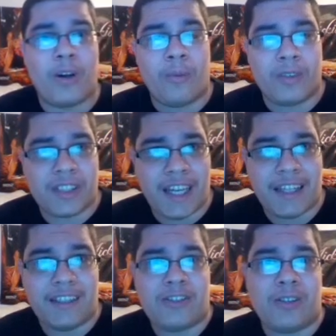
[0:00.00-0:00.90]
almost
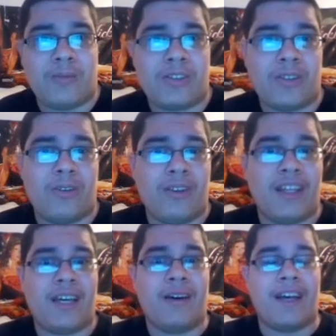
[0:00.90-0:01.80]
had the tombstone
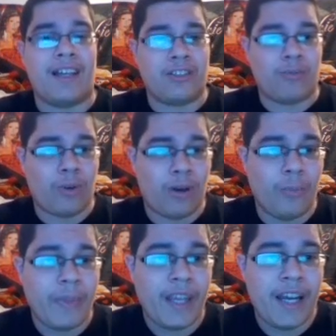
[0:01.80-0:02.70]
there as well.